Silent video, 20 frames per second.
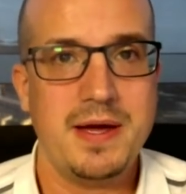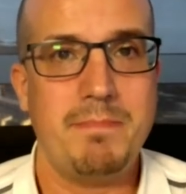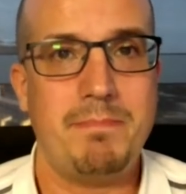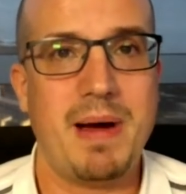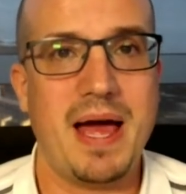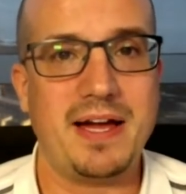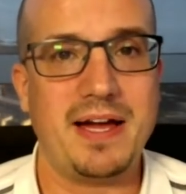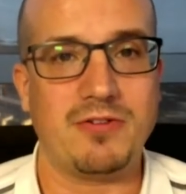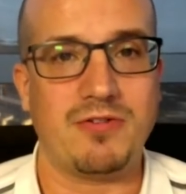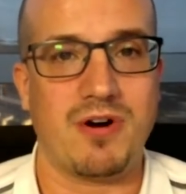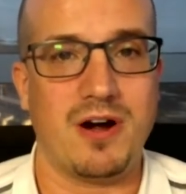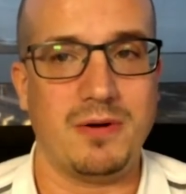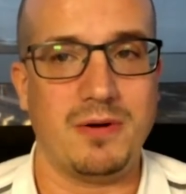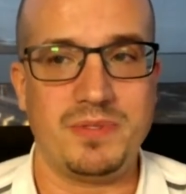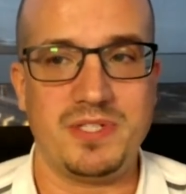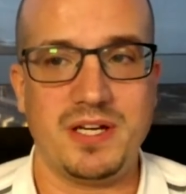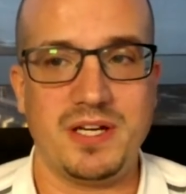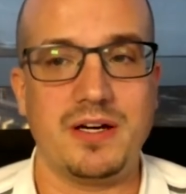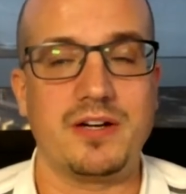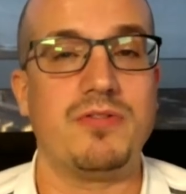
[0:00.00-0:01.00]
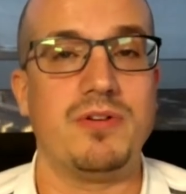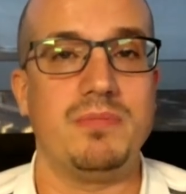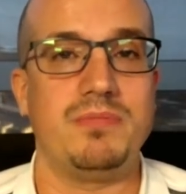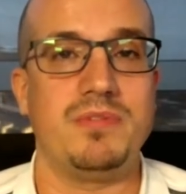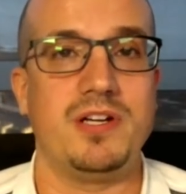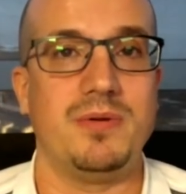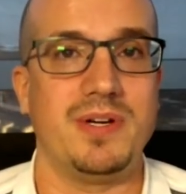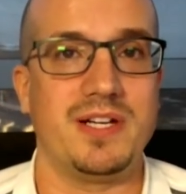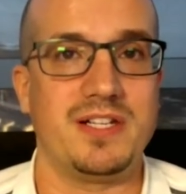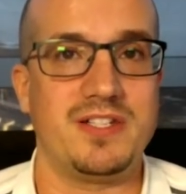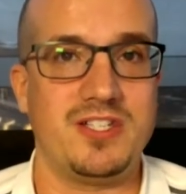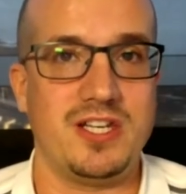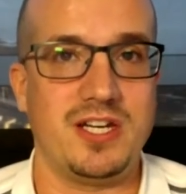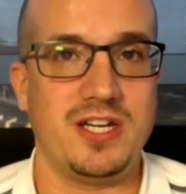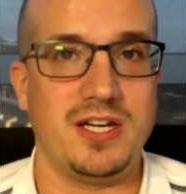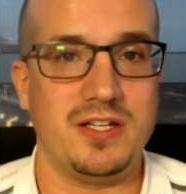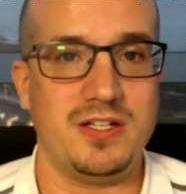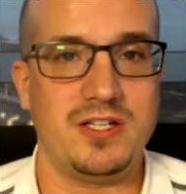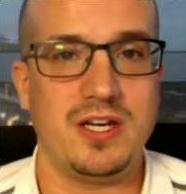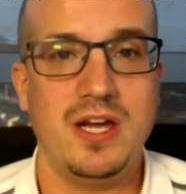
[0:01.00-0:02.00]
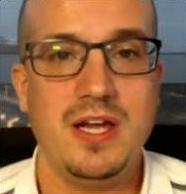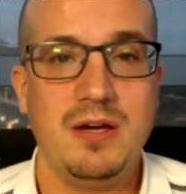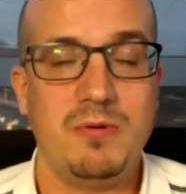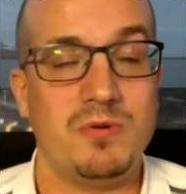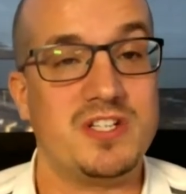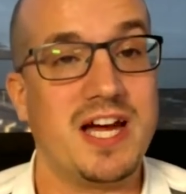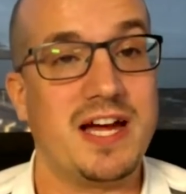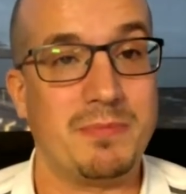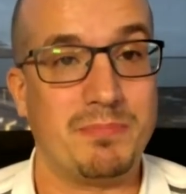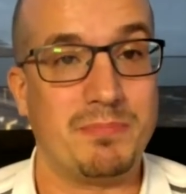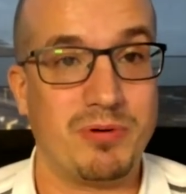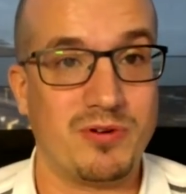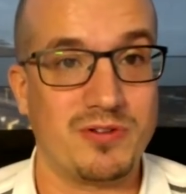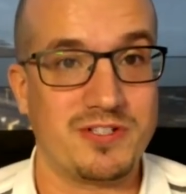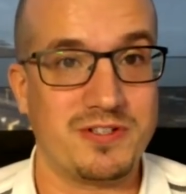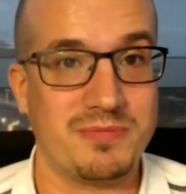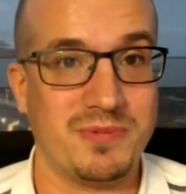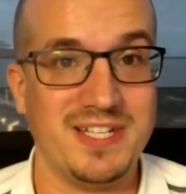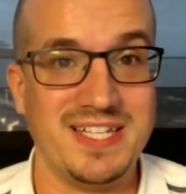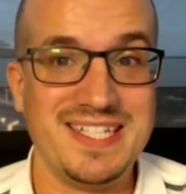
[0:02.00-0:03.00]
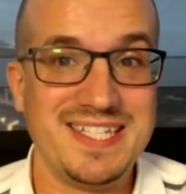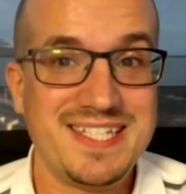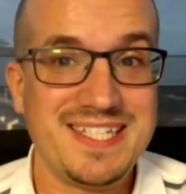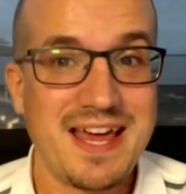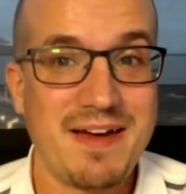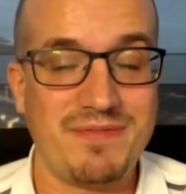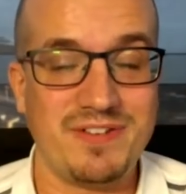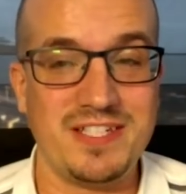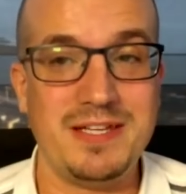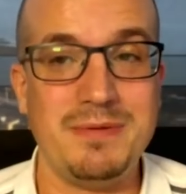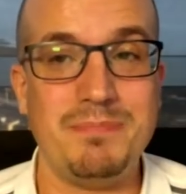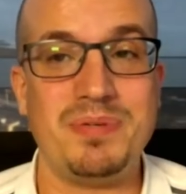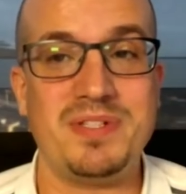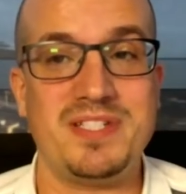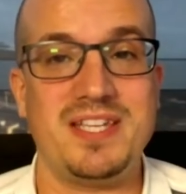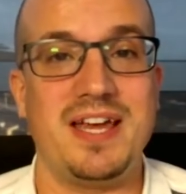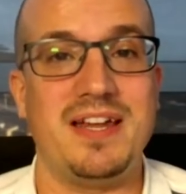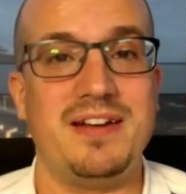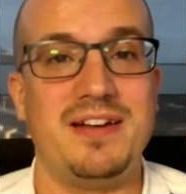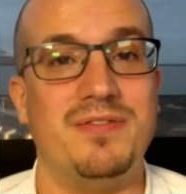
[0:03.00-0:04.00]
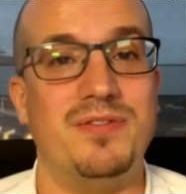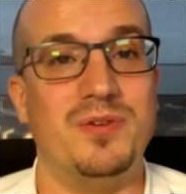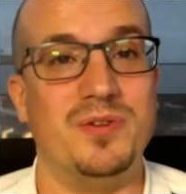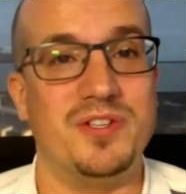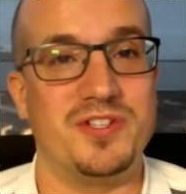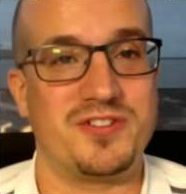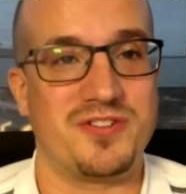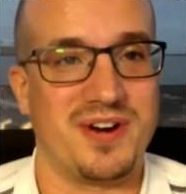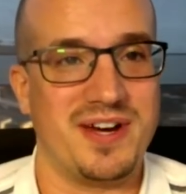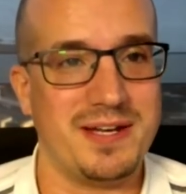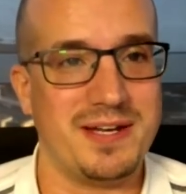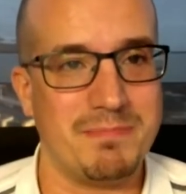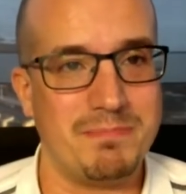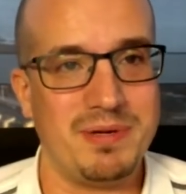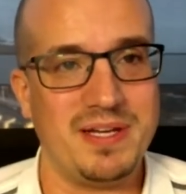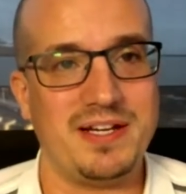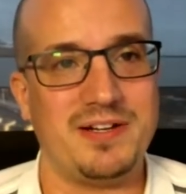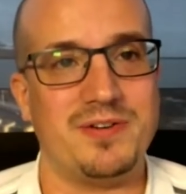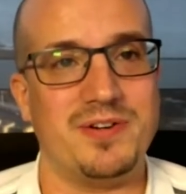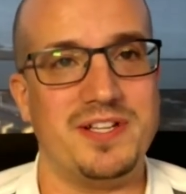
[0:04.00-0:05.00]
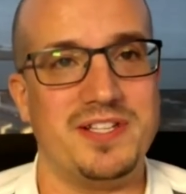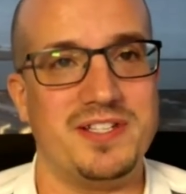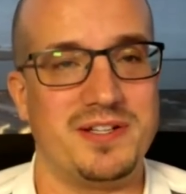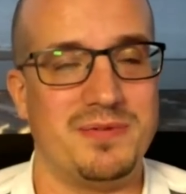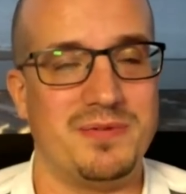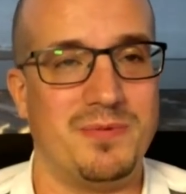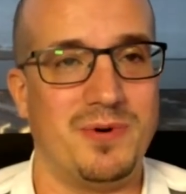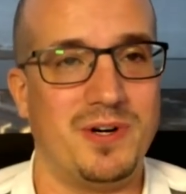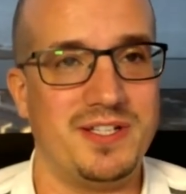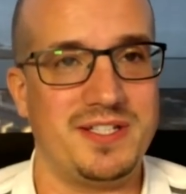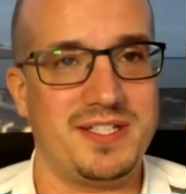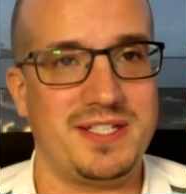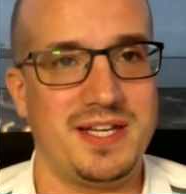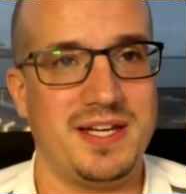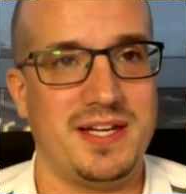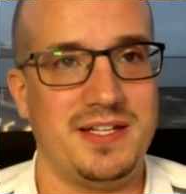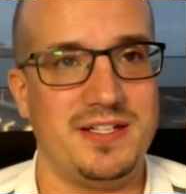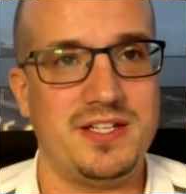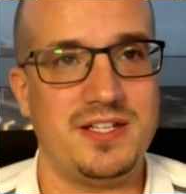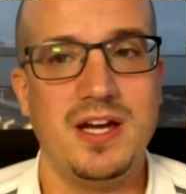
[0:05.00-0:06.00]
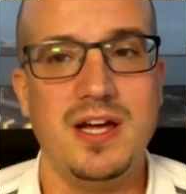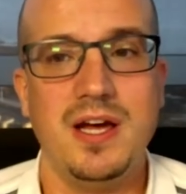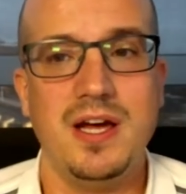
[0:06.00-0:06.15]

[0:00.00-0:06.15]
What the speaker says: bankrupt crypto exchange, which had approximately 70% of all the trading Bitcoins at one stage,